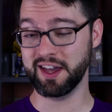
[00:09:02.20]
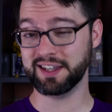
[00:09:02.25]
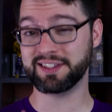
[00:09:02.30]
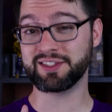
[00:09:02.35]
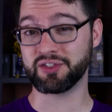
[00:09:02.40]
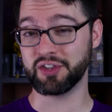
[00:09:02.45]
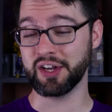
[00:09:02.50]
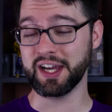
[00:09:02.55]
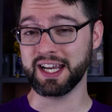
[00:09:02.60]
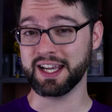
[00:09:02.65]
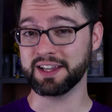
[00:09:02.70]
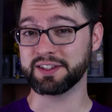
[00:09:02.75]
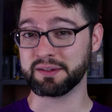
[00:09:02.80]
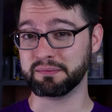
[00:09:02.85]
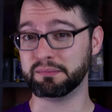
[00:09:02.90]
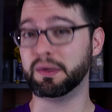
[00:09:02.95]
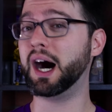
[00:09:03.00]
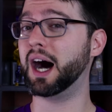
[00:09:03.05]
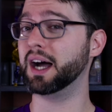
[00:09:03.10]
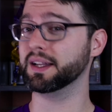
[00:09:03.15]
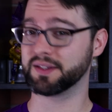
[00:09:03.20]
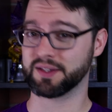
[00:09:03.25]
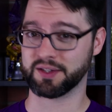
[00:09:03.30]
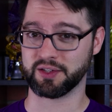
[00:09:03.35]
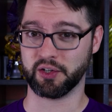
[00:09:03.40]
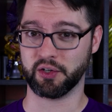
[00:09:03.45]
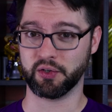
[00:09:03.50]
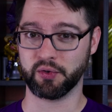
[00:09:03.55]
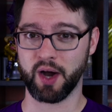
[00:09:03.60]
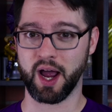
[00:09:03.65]
This thing is a
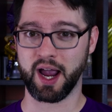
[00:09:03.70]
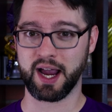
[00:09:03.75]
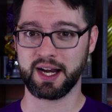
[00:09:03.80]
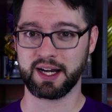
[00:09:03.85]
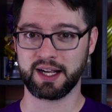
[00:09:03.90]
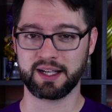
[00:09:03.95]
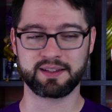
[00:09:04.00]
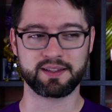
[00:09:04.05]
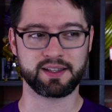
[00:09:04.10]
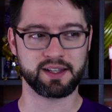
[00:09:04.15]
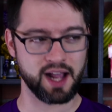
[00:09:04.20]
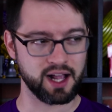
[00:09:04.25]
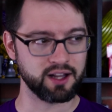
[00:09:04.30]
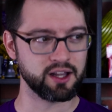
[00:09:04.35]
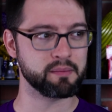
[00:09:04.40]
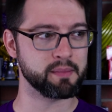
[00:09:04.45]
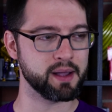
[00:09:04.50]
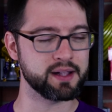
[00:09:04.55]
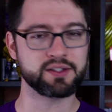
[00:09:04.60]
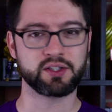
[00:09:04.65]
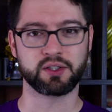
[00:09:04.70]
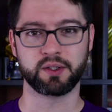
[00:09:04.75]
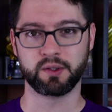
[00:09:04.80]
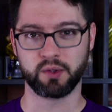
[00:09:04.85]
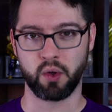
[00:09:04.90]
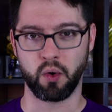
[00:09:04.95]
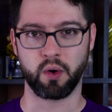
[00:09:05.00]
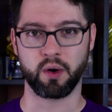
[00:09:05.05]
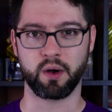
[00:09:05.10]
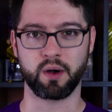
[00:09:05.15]
monster, right? It's an elemental
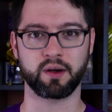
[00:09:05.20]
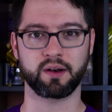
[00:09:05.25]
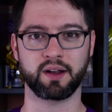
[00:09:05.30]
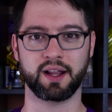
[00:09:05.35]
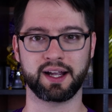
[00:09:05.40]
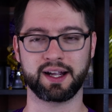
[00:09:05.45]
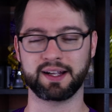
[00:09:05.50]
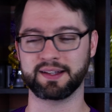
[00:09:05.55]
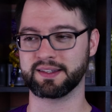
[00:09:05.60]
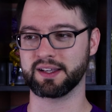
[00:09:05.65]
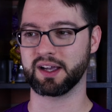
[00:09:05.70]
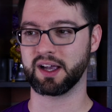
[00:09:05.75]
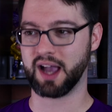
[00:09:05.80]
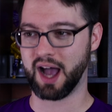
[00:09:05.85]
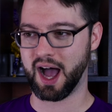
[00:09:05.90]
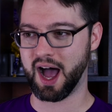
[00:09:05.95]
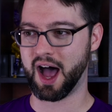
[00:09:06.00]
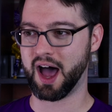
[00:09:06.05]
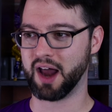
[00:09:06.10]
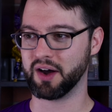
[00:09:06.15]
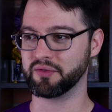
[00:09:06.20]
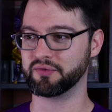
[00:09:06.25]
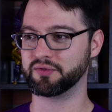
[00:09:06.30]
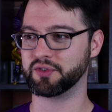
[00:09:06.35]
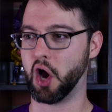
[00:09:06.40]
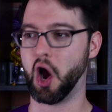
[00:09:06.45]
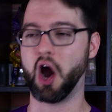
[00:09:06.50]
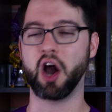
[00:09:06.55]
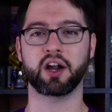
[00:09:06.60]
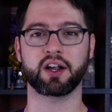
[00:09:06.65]
lord, like it's a god of
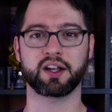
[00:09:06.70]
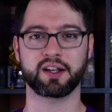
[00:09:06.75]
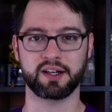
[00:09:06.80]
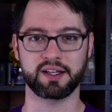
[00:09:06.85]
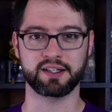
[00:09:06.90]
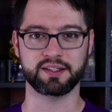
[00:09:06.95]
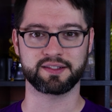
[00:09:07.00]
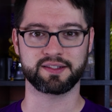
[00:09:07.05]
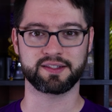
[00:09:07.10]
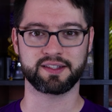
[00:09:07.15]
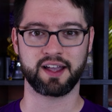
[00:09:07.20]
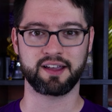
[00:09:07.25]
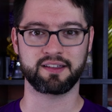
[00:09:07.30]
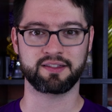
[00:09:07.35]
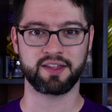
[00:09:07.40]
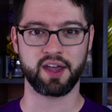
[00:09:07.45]
darkness, I